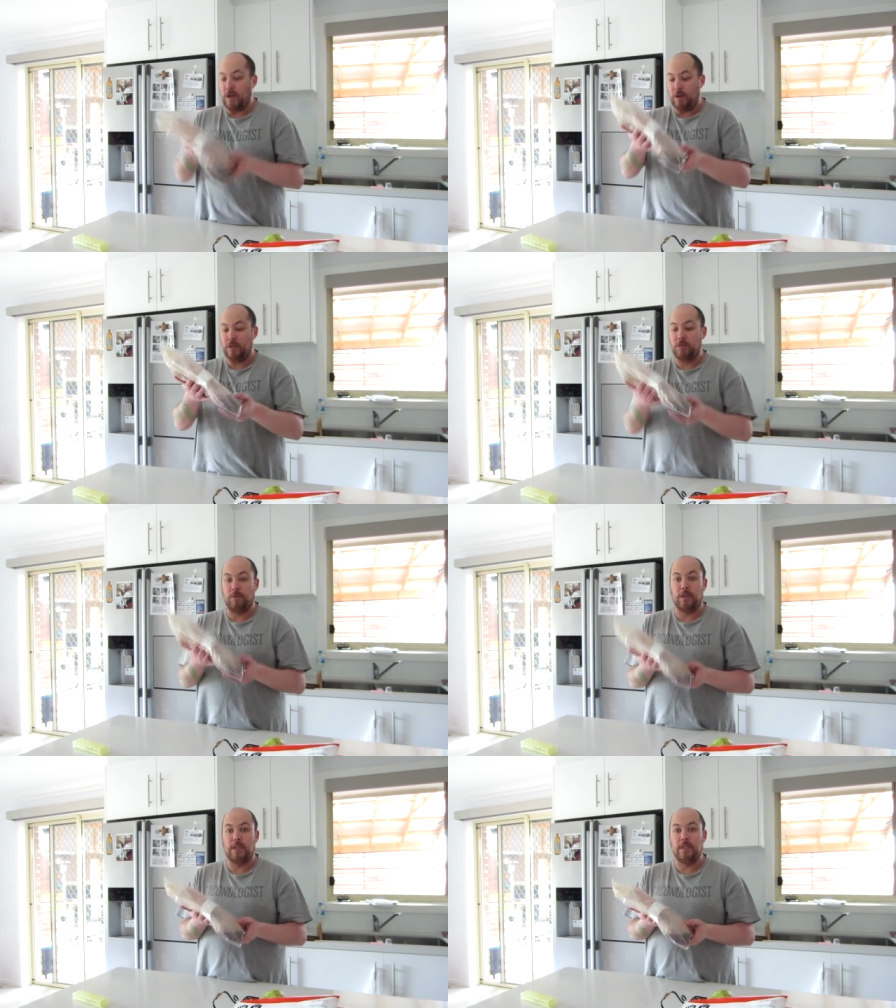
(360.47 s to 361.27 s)
I just
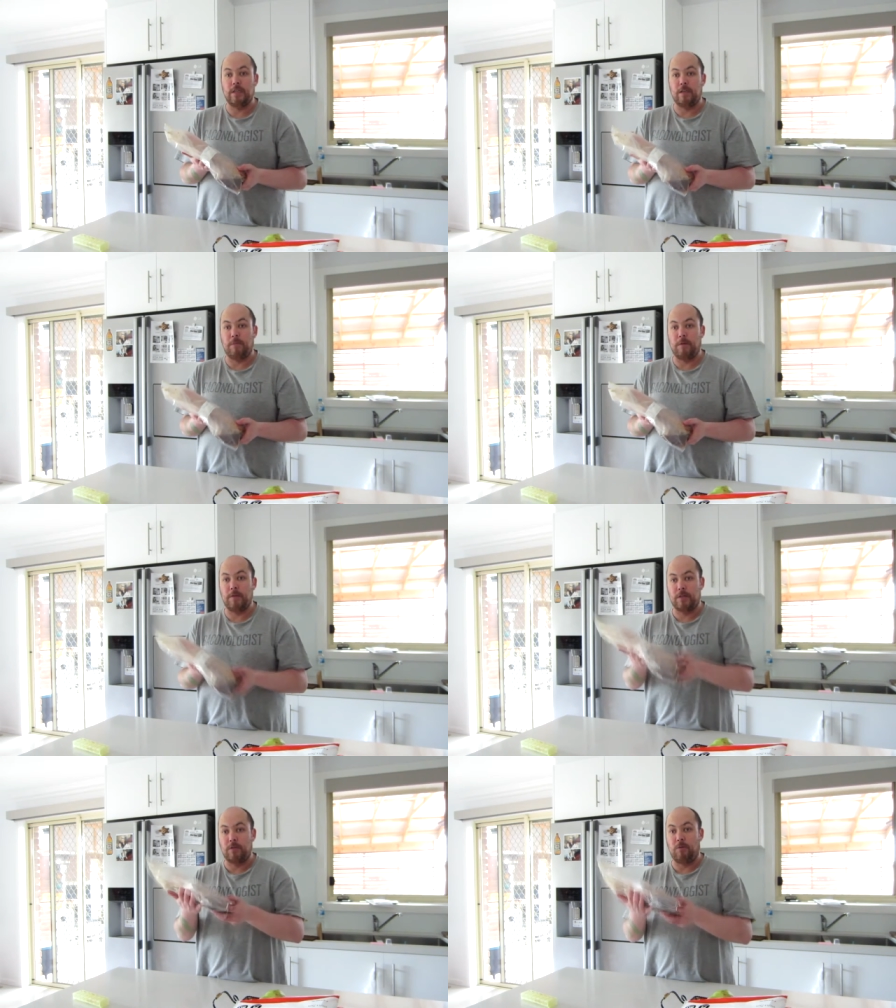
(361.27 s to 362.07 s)
want this at the moment
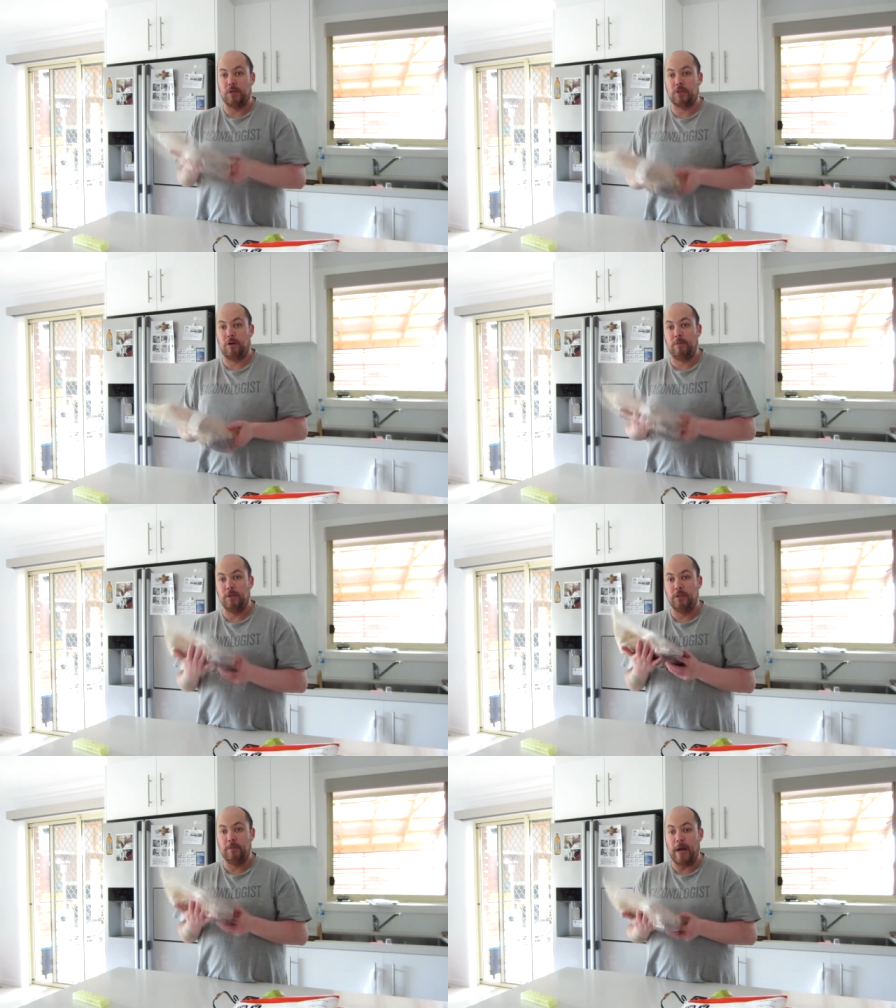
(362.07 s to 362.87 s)
because I want to try
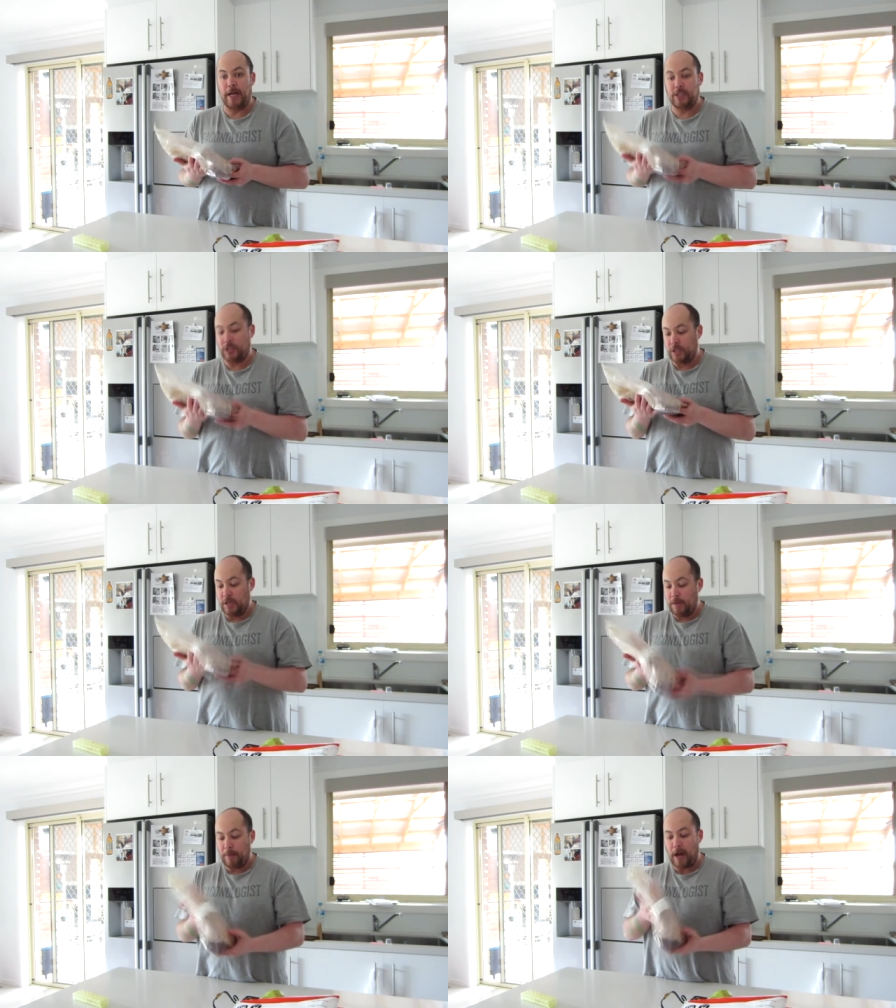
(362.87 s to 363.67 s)
my new batch.
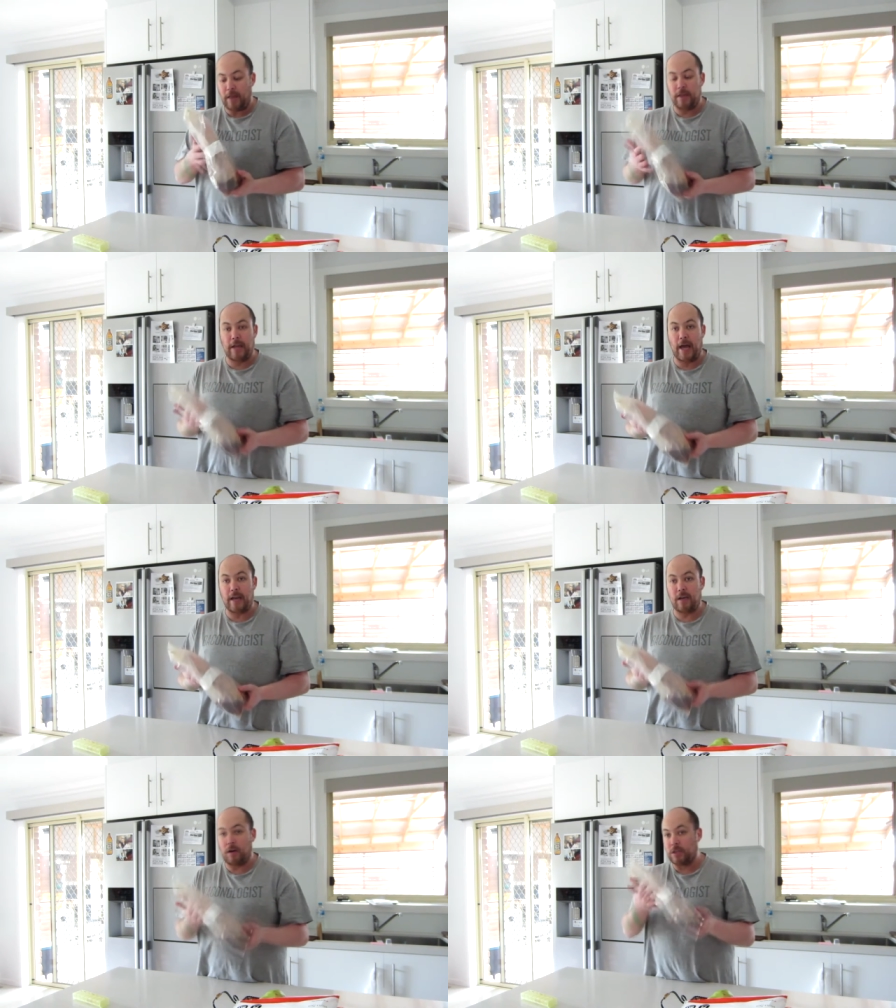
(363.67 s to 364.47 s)
But other than
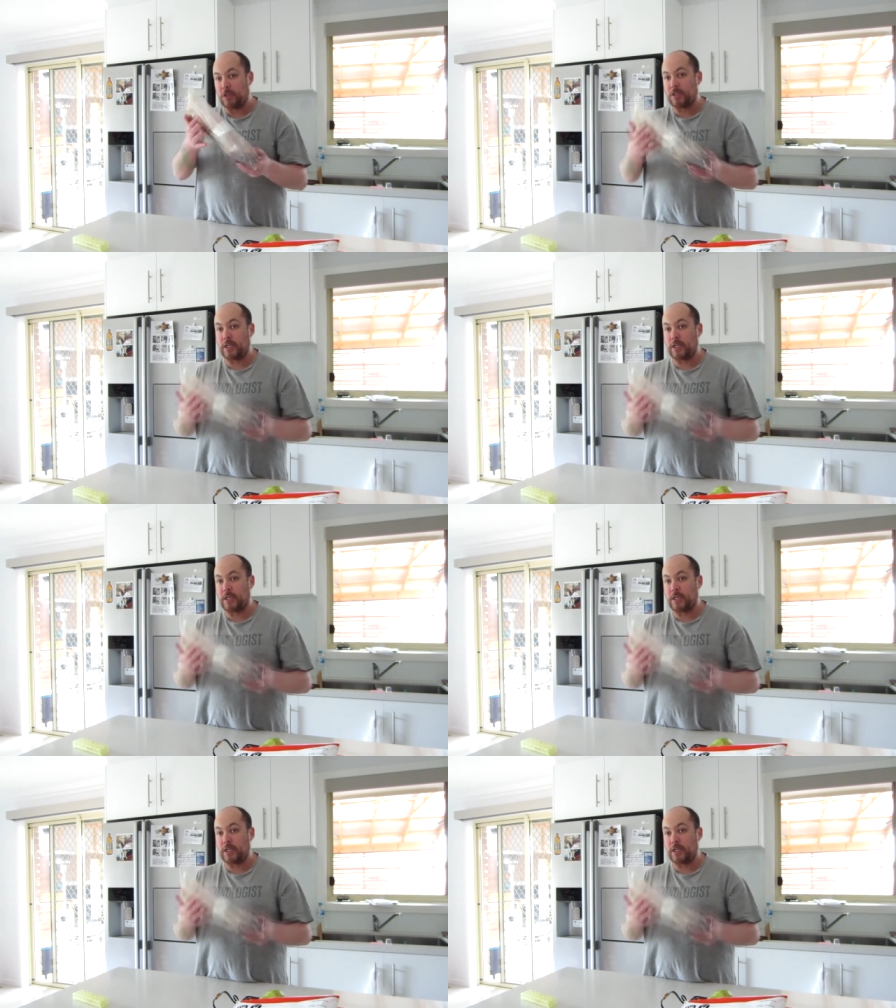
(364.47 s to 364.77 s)
that, I shall